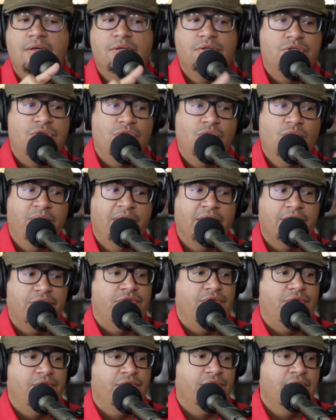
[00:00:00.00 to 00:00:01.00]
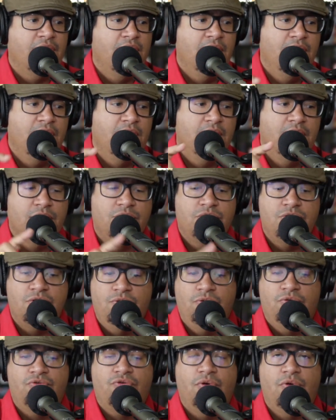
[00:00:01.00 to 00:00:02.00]
2 blitzers,
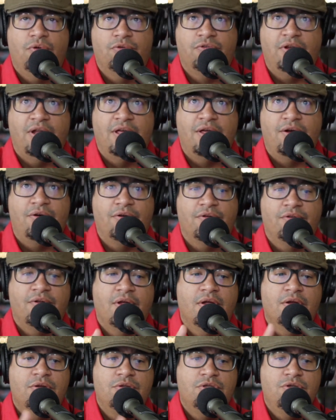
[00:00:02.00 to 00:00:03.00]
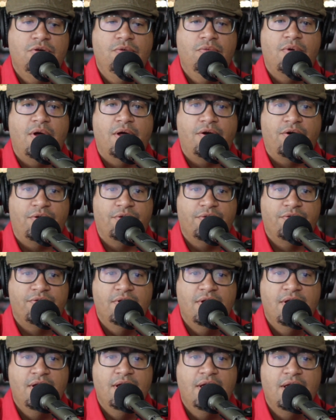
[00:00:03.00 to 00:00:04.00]
2 troll slayers, 2 runners,
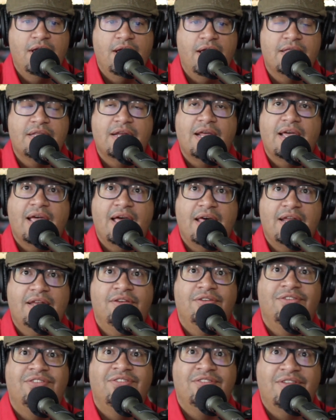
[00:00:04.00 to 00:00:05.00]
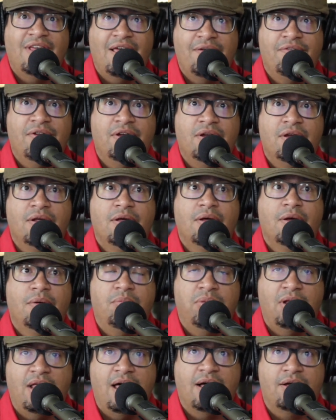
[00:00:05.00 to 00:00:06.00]
and then I added 7
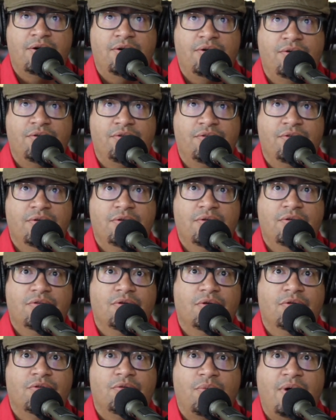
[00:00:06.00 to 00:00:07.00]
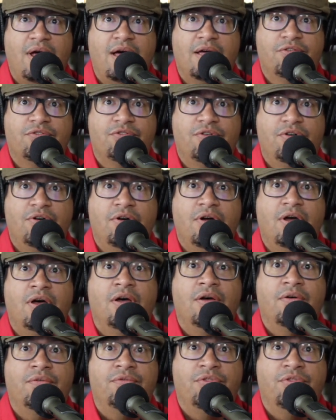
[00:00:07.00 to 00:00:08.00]
blockers. So it's a roster of